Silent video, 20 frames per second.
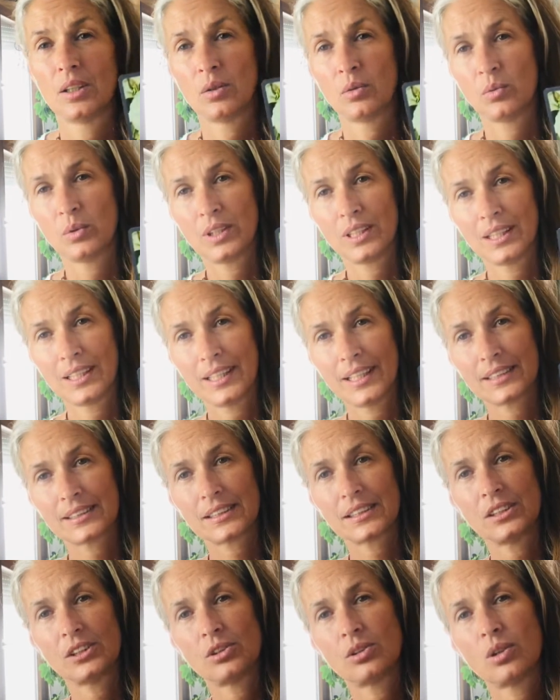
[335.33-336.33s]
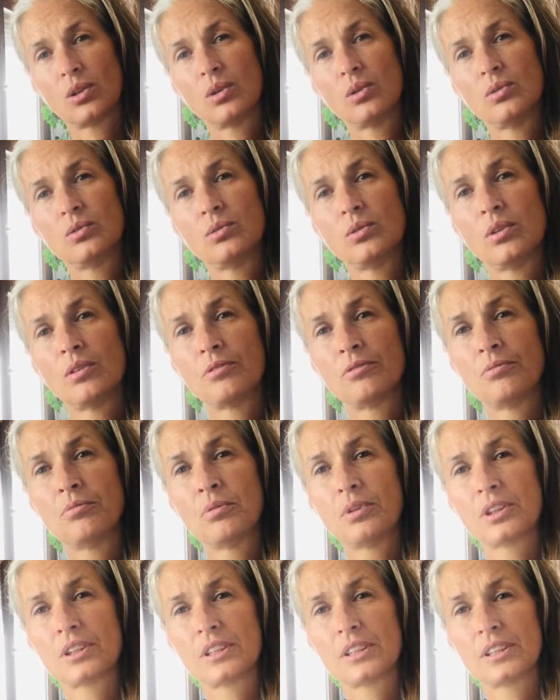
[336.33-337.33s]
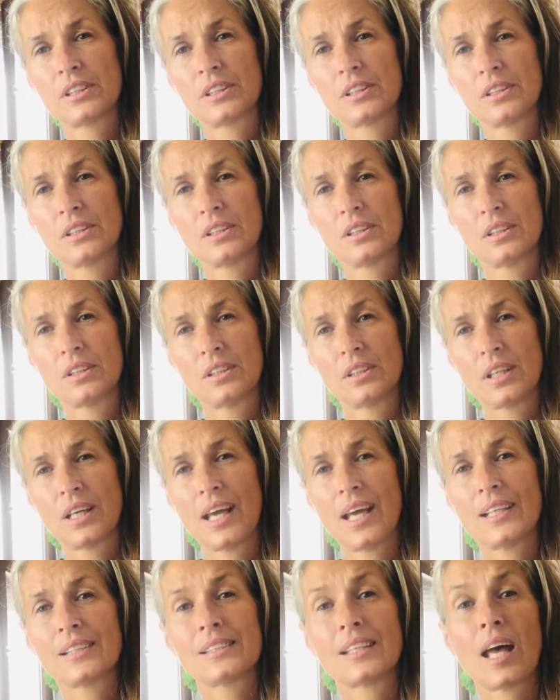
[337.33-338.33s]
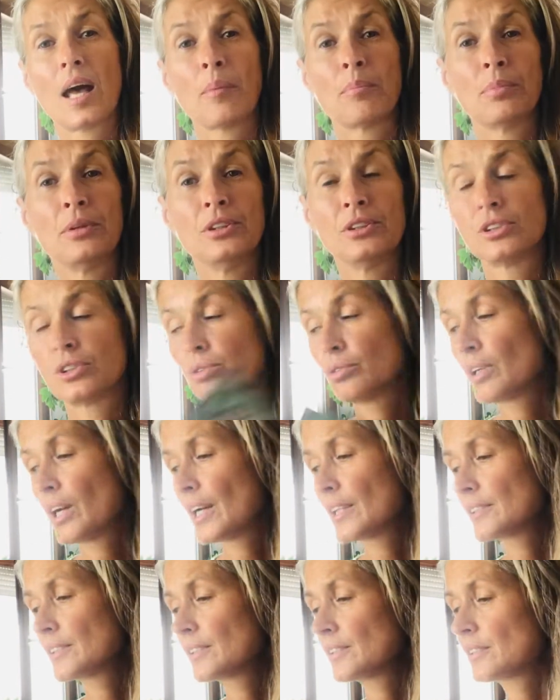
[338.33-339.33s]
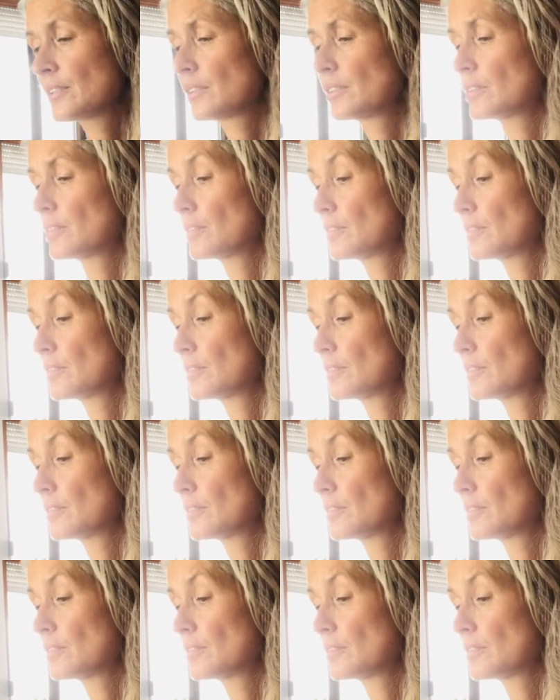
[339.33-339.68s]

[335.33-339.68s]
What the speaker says: we're letting go of what has happened to us,